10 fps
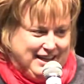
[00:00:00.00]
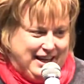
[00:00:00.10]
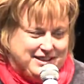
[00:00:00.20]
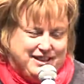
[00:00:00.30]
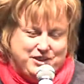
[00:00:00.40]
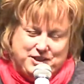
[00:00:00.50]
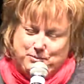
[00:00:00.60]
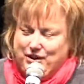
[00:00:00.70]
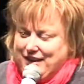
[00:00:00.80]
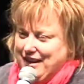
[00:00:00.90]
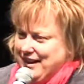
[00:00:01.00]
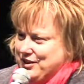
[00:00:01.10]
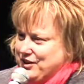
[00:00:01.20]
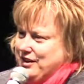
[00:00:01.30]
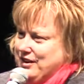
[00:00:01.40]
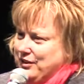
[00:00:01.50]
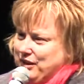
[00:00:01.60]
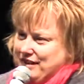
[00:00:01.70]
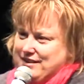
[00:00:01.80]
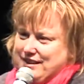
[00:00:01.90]
And teachers, by and large, will
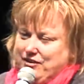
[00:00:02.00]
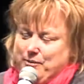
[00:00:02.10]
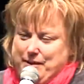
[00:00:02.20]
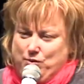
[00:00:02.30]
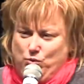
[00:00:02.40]
let the stuff up happen